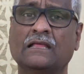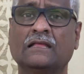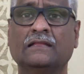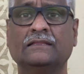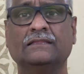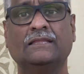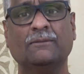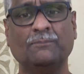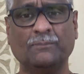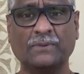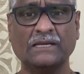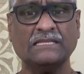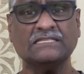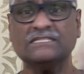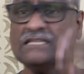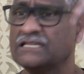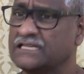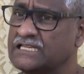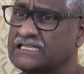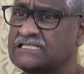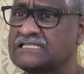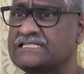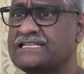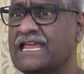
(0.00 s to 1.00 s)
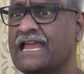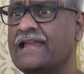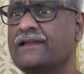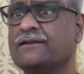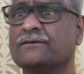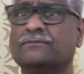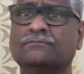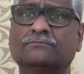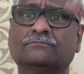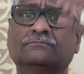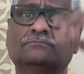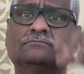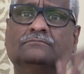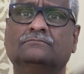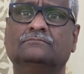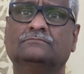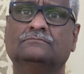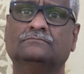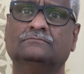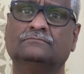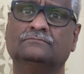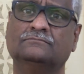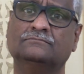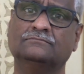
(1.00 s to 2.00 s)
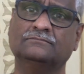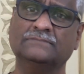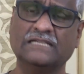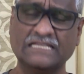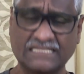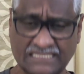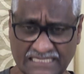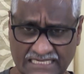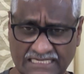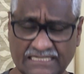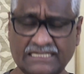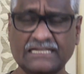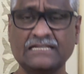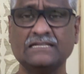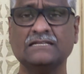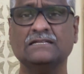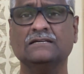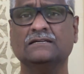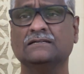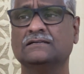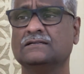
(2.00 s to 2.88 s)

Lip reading: The person is dead, isn't it?